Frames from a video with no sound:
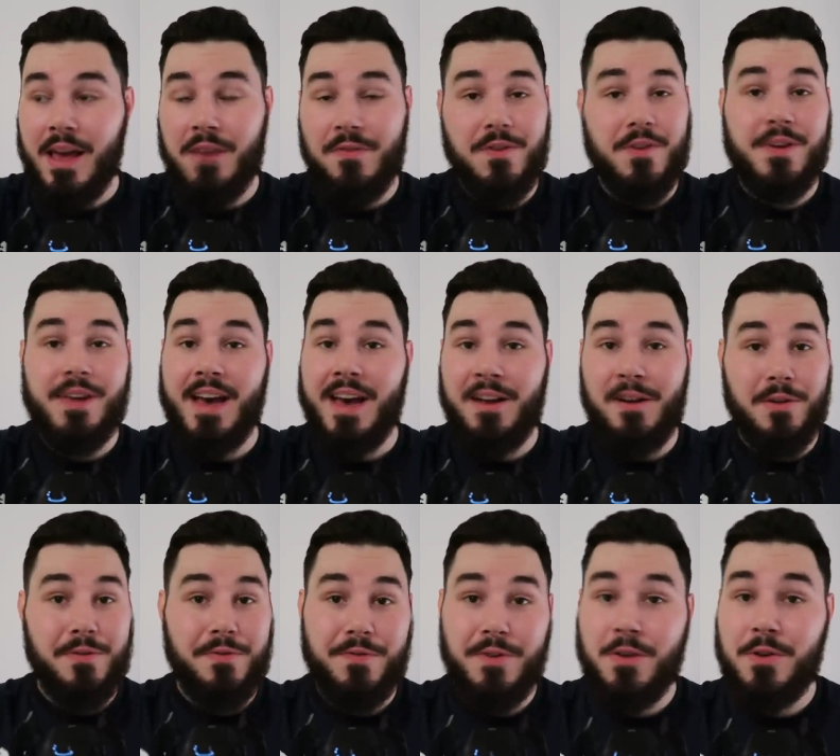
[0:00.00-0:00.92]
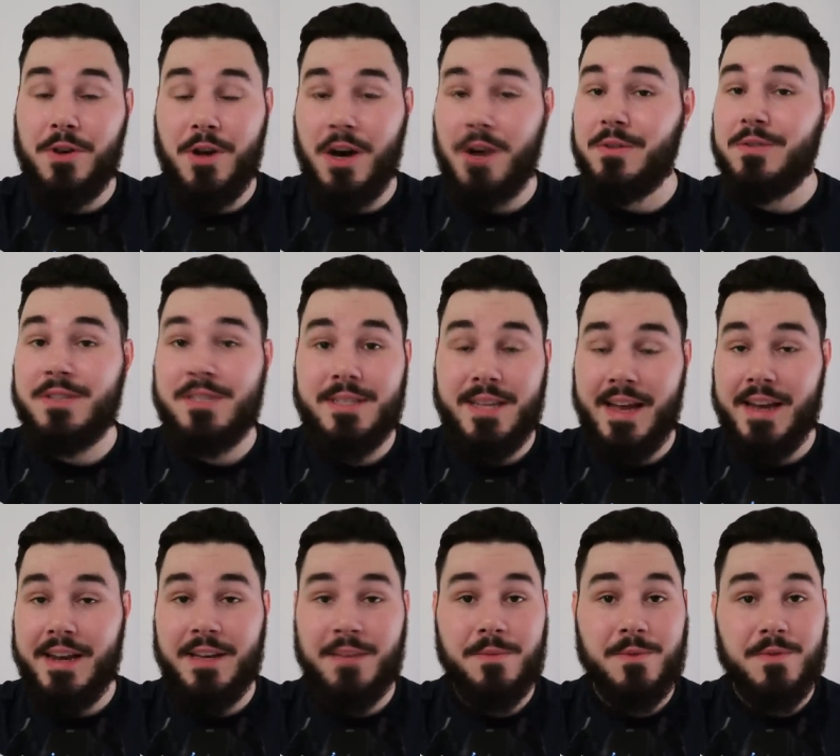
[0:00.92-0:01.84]
If you cannot fill your own
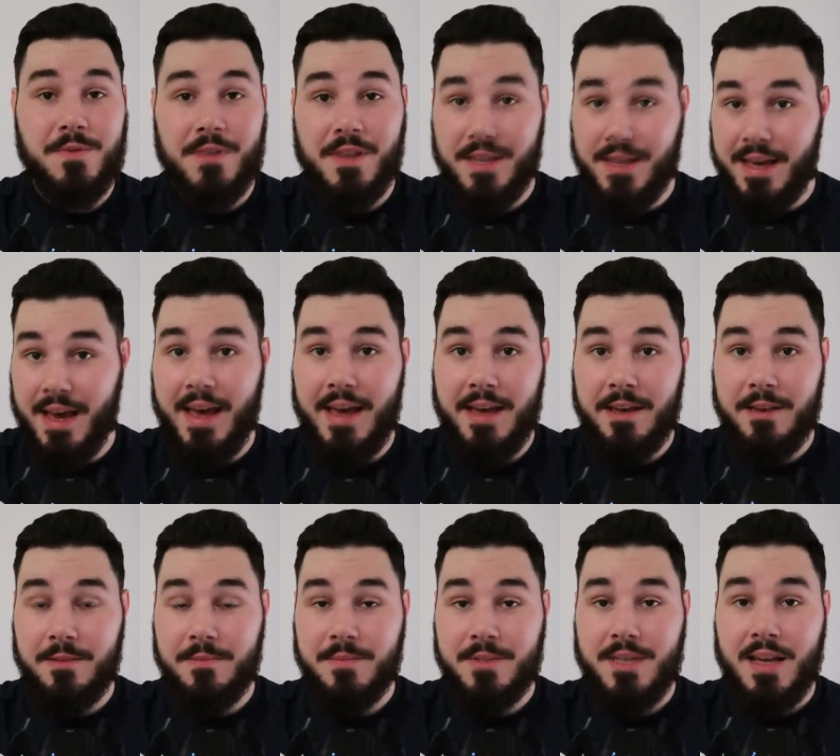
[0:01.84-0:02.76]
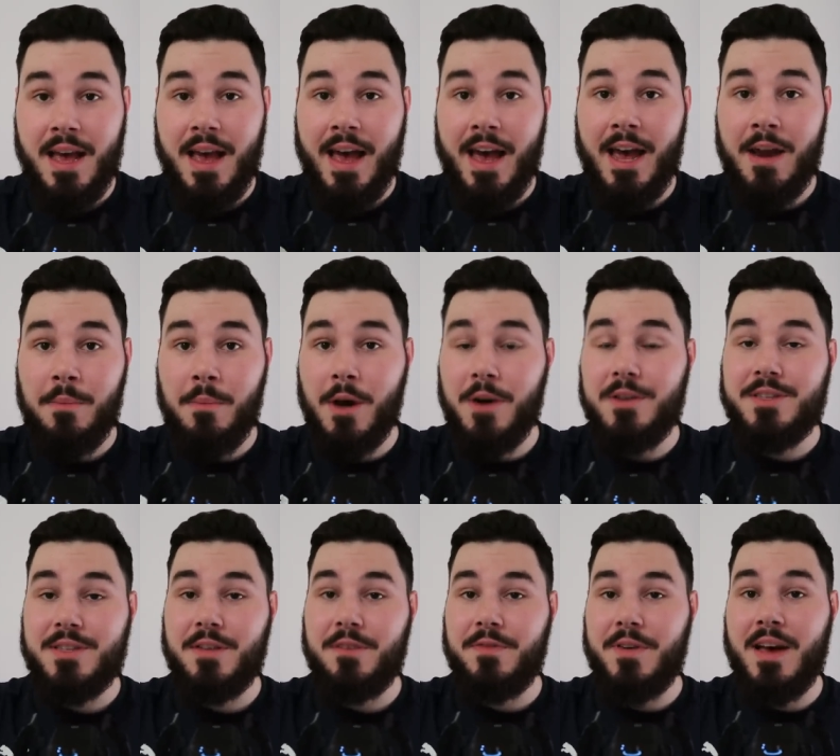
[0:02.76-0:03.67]
stadiums for the games, and
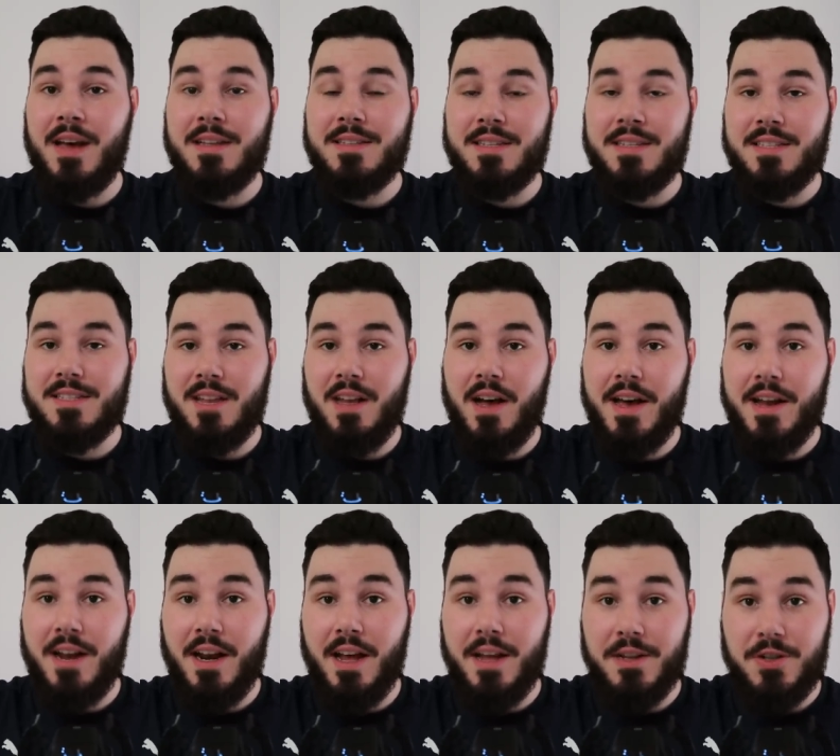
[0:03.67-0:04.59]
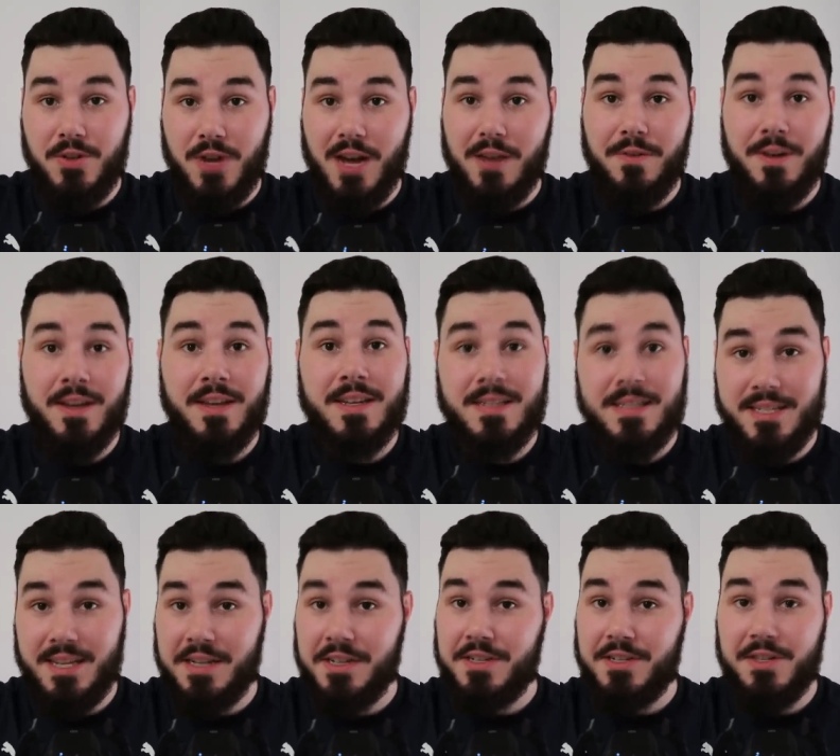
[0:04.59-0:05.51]
most of the fans inside are like traveling
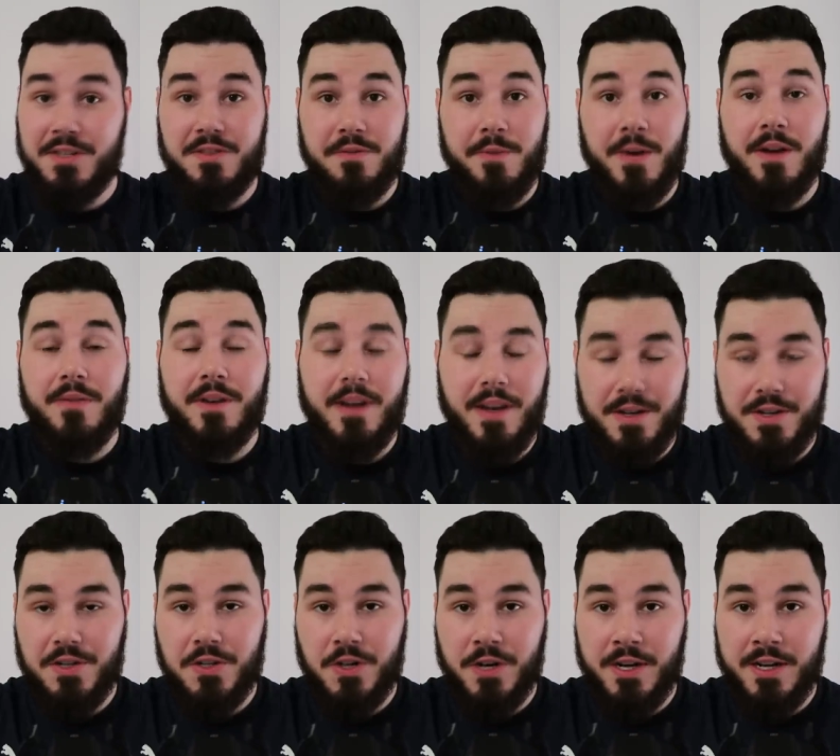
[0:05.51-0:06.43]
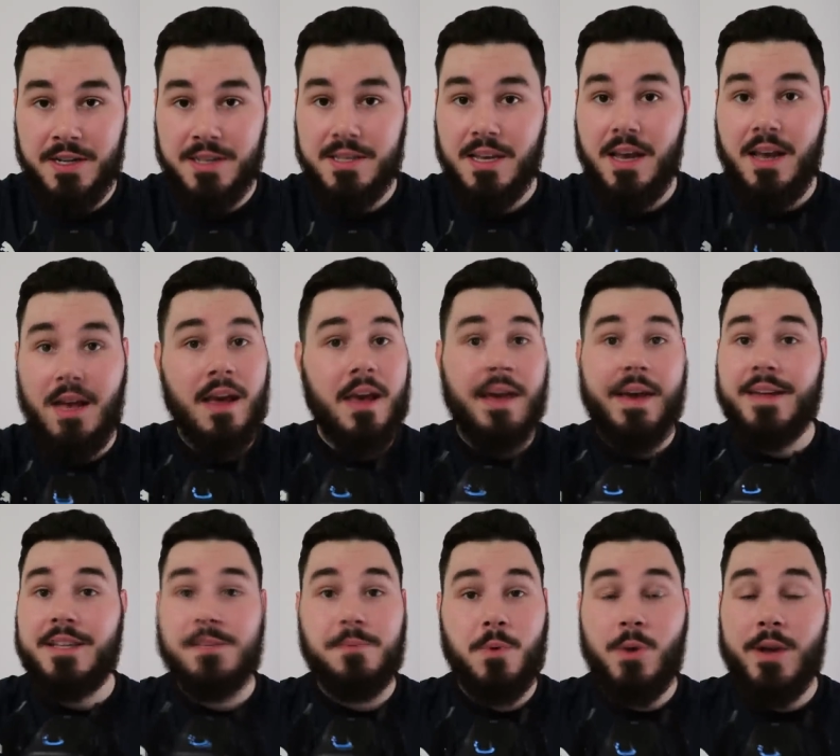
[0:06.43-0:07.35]
contingents from other countries,
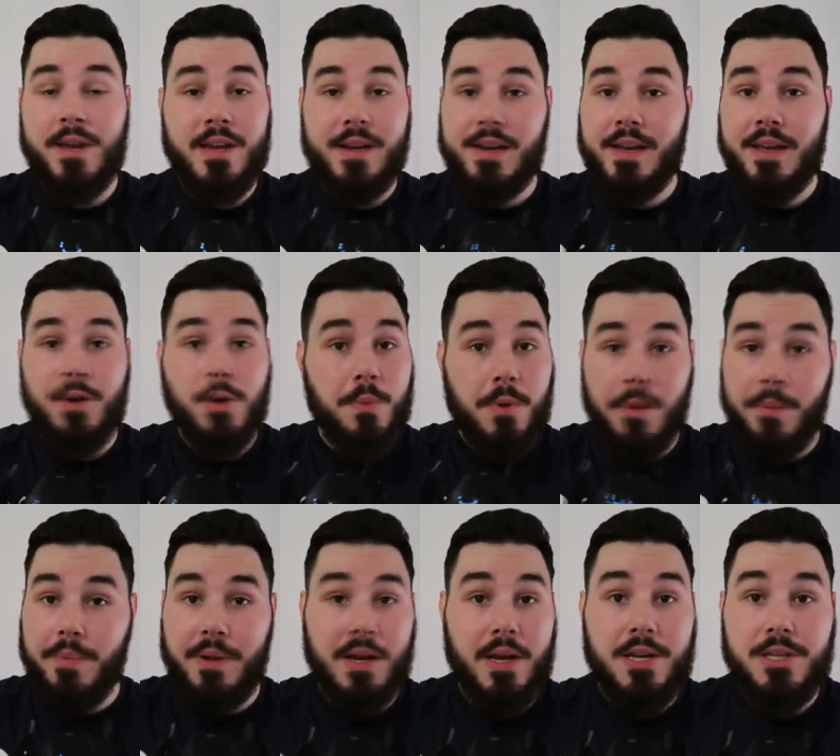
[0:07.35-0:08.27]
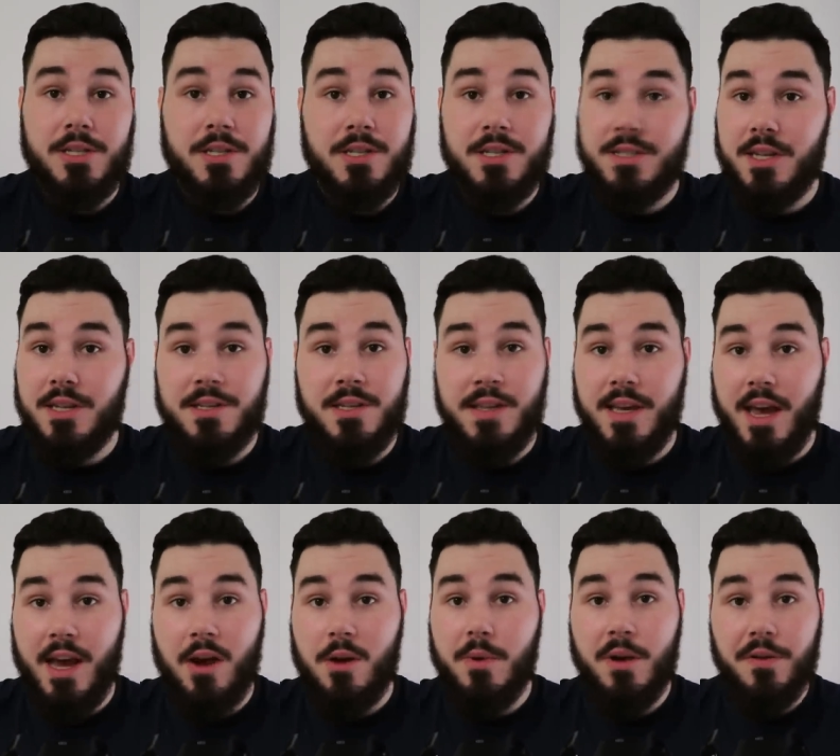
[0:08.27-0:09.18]
it's pretty clear your population just doesn't
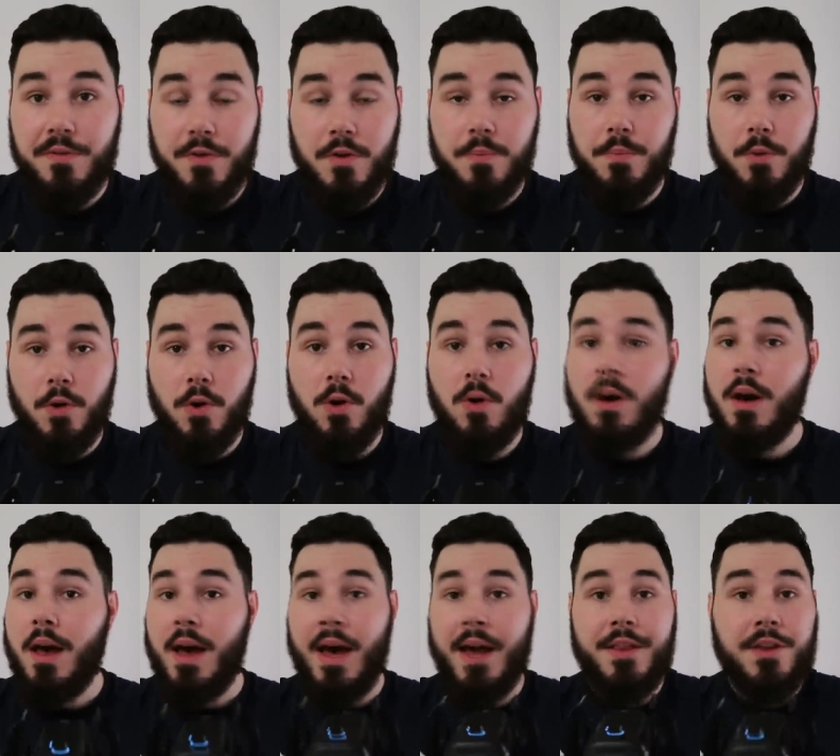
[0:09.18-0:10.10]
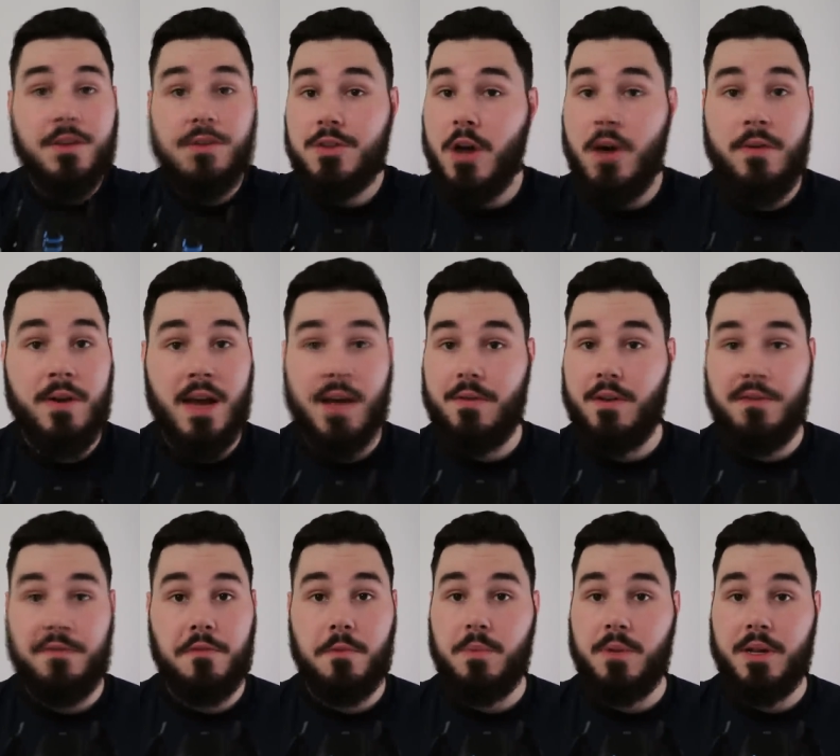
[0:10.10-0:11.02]
care about football and you don't have
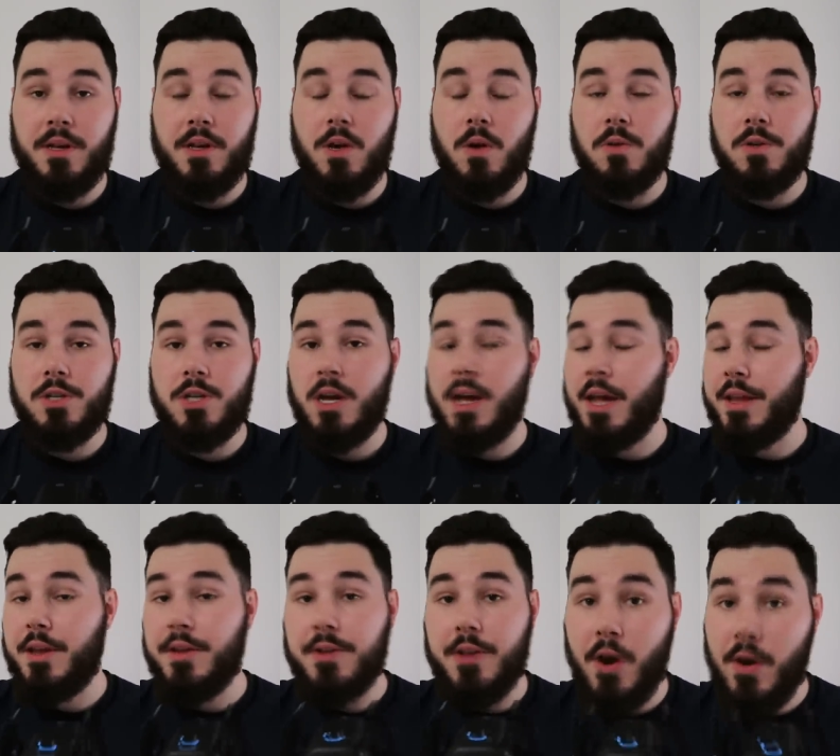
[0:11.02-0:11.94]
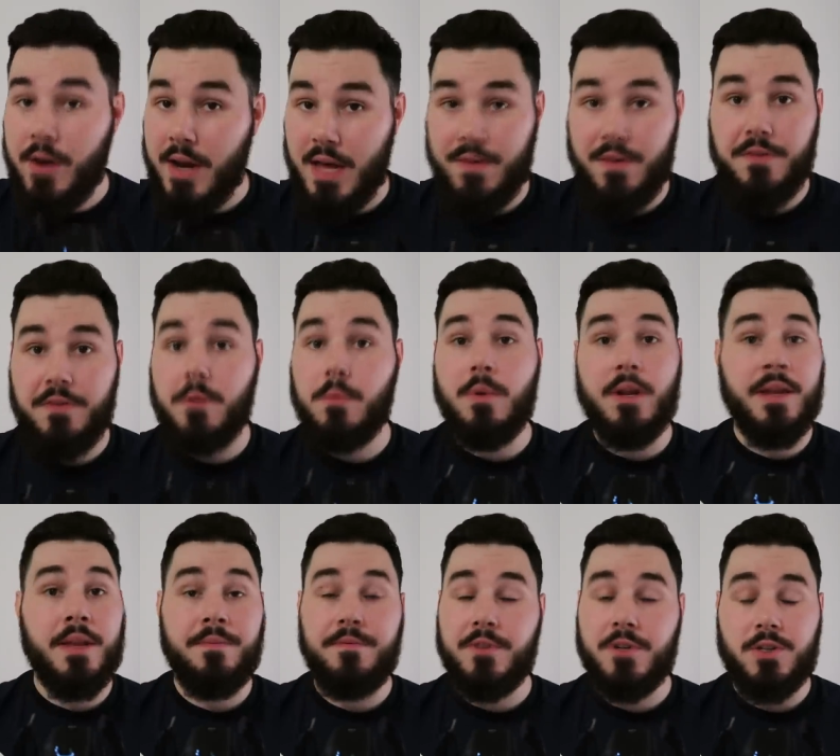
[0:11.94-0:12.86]
that footballing culture and you don't have that
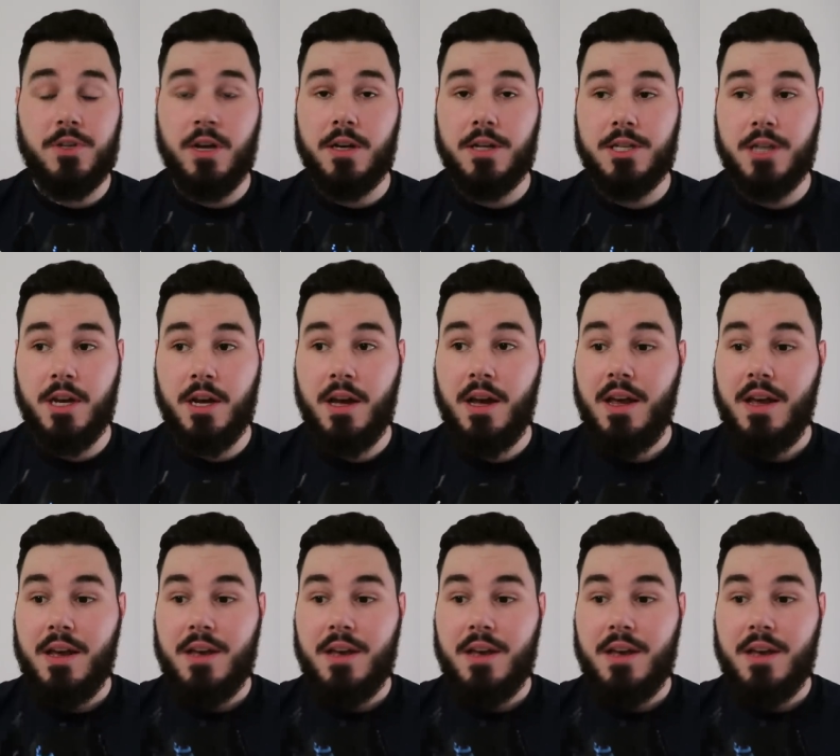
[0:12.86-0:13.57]
footballing infrastructure.